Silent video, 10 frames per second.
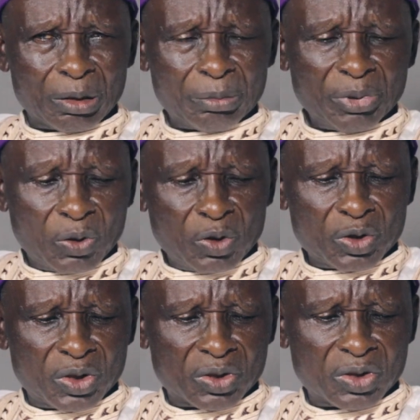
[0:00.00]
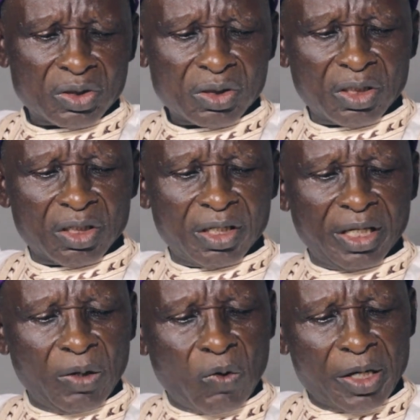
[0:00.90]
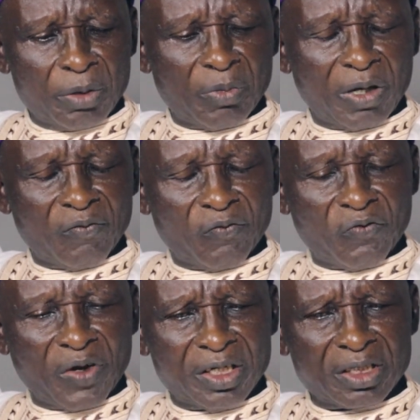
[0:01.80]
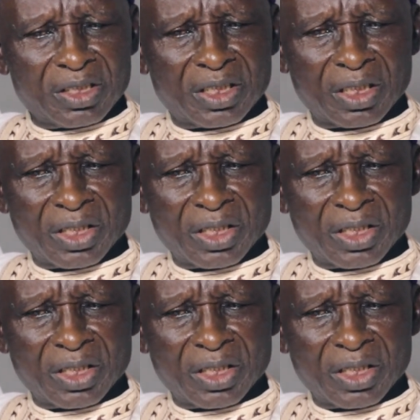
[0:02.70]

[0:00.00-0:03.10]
Because the white man found